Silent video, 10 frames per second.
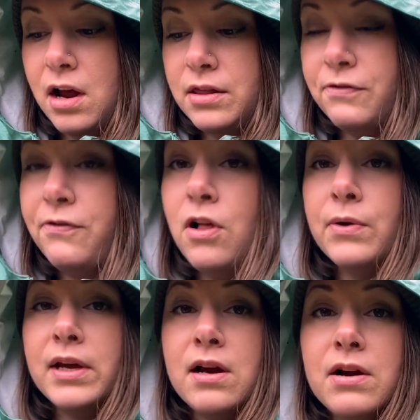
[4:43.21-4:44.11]
the
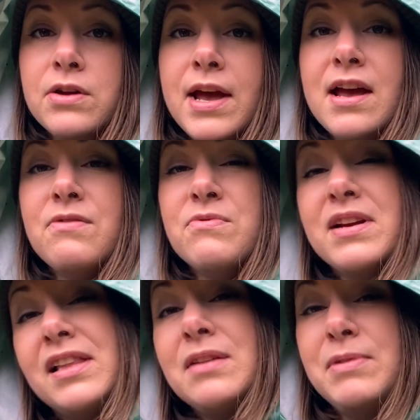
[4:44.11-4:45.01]
following year, you can't
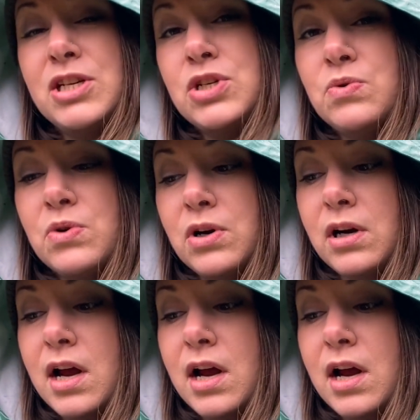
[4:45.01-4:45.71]
really be sure